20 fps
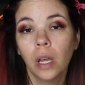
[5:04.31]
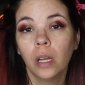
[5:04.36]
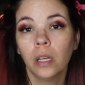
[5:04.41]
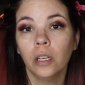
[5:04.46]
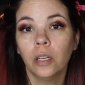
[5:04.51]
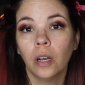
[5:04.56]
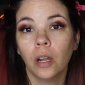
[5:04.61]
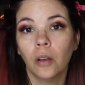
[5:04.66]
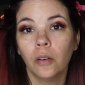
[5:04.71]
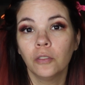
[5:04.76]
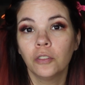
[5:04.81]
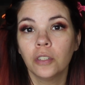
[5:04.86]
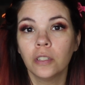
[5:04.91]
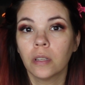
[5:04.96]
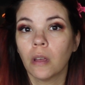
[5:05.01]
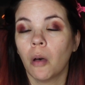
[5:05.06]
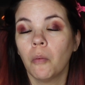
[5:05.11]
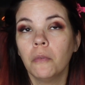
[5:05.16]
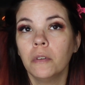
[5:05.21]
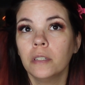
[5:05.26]
you know, she's
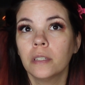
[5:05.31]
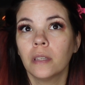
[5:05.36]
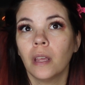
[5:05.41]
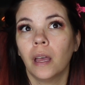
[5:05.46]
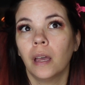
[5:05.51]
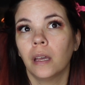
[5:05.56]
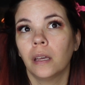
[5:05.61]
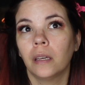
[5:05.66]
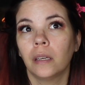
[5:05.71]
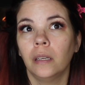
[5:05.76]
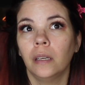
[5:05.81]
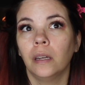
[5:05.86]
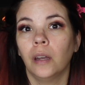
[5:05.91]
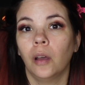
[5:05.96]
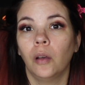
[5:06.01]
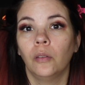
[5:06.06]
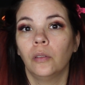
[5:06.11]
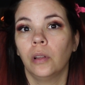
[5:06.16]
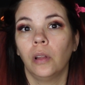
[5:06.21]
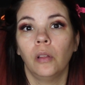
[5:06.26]
almost like, you
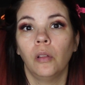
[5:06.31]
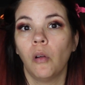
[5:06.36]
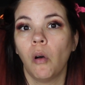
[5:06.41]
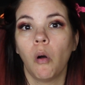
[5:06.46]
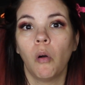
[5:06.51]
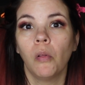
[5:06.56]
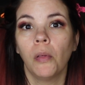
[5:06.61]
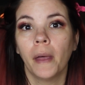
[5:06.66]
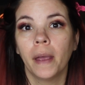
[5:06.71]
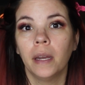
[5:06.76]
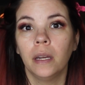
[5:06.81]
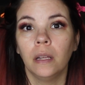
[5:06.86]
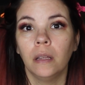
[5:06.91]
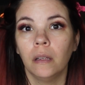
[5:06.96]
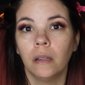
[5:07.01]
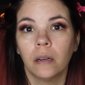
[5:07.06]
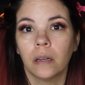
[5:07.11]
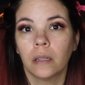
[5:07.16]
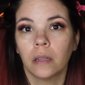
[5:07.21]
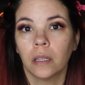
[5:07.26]
know, the little
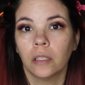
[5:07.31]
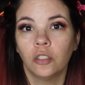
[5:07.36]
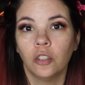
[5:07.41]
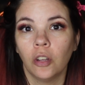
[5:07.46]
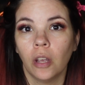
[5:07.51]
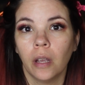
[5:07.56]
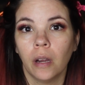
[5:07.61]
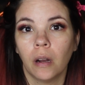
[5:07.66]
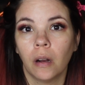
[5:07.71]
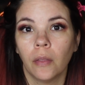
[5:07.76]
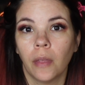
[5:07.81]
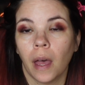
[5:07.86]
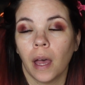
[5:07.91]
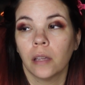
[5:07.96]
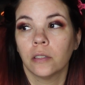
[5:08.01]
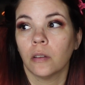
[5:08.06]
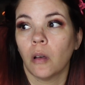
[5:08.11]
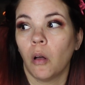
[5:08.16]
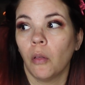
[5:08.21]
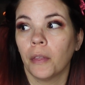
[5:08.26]
lady that you hear that
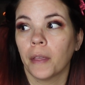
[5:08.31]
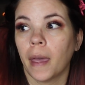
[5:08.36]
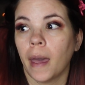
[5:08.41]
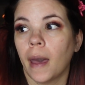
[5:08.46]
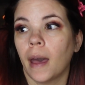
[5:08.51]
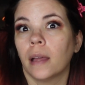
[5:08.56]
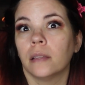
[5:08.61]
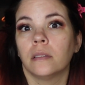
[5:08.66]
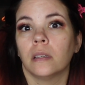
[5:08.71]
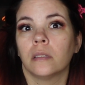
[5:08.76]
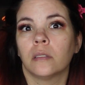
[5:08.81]
has all the cats,